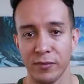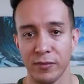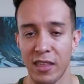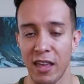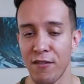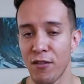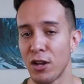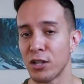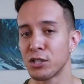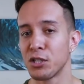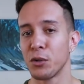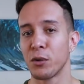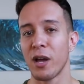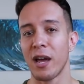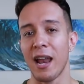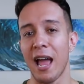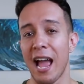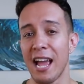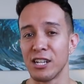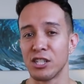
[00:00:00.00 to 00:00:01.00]
They've also
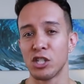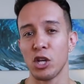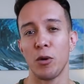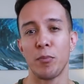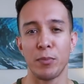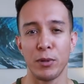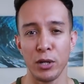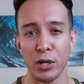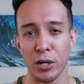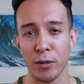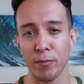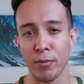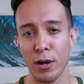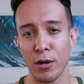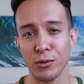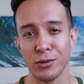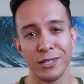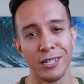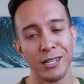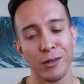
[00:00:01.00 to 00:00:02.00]
got isopure
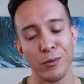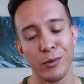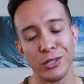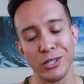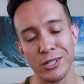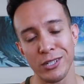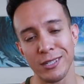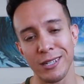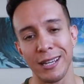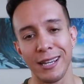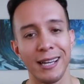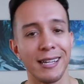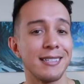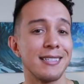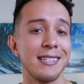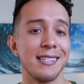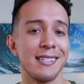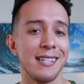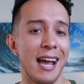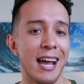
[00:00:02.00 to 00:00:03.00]
protein which is like a
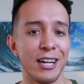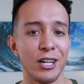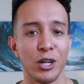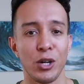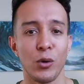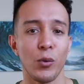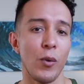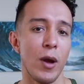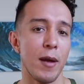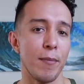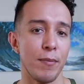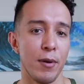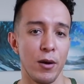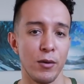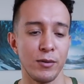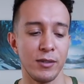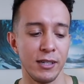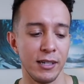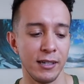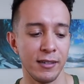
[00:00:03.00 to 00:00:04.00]
designer whey
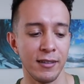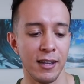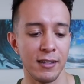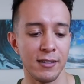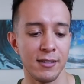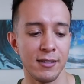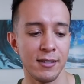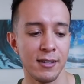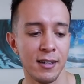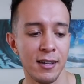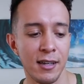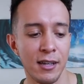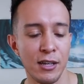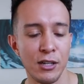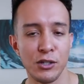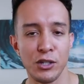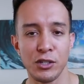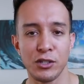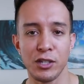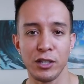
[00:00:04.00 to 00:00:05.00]
protein that's
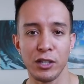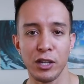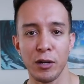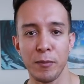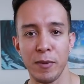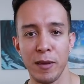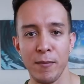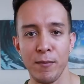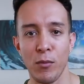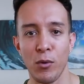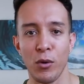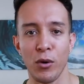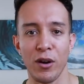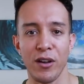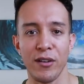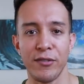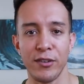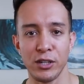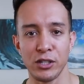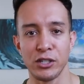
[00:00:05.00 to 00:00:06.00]
just a little bit more
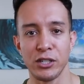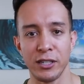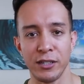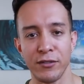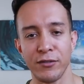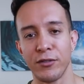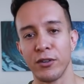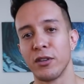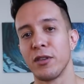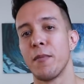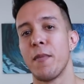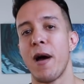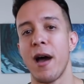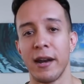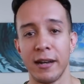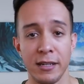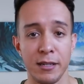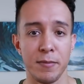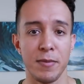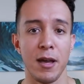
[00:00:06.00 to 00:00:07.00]
efficient for the
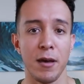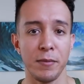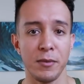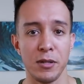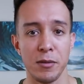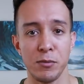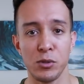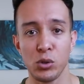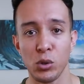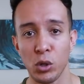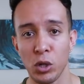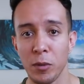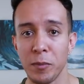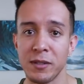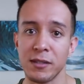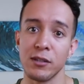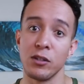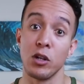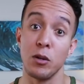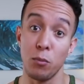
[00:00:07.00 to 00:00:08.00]
body to be able to absorb.
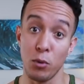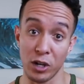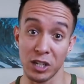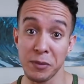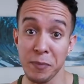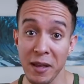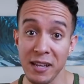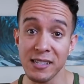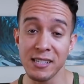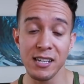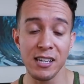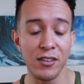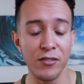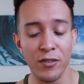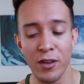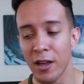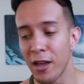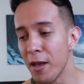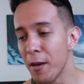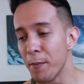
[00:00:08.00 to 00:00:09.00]
It's a little more
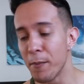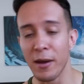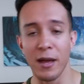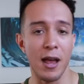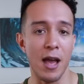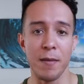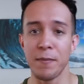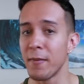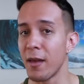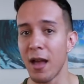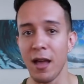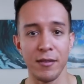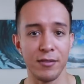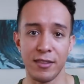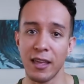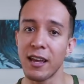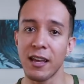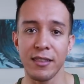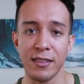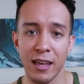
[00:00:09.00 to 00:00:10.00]
expensive, but I'm,
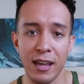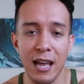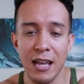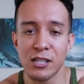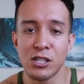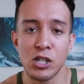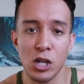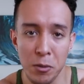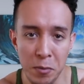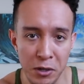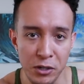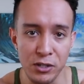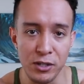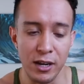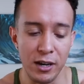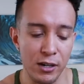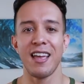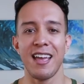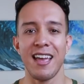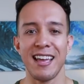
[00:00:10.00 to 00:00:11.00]
they, they got so much
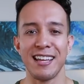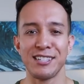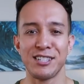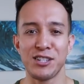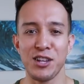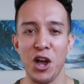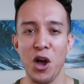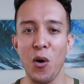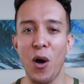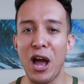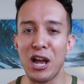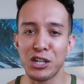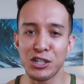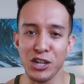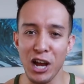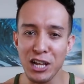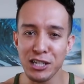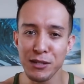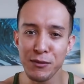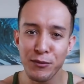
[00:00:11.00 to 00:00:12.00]
there. And so I
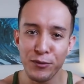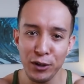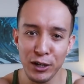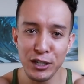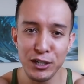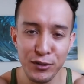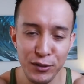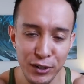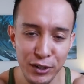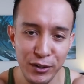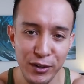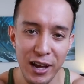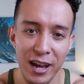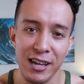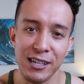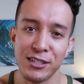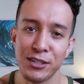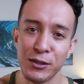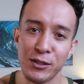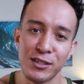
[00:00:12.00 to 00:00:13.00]
shot some footage for you
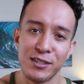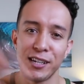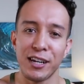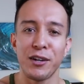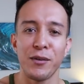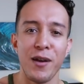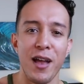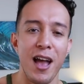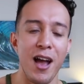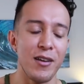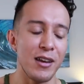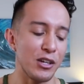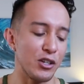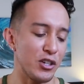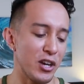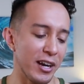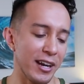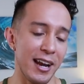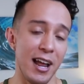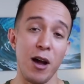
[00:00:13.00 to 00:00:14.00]
guys, so stick around and
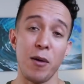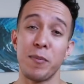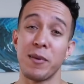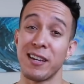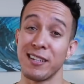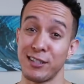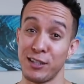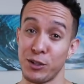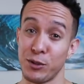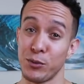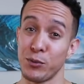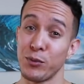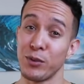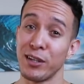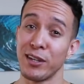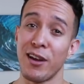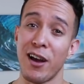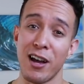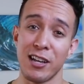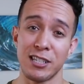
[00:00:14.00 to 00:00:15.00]
check it out because it's
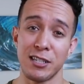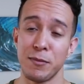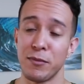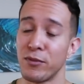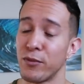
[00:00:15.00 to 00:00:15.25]
really awesome.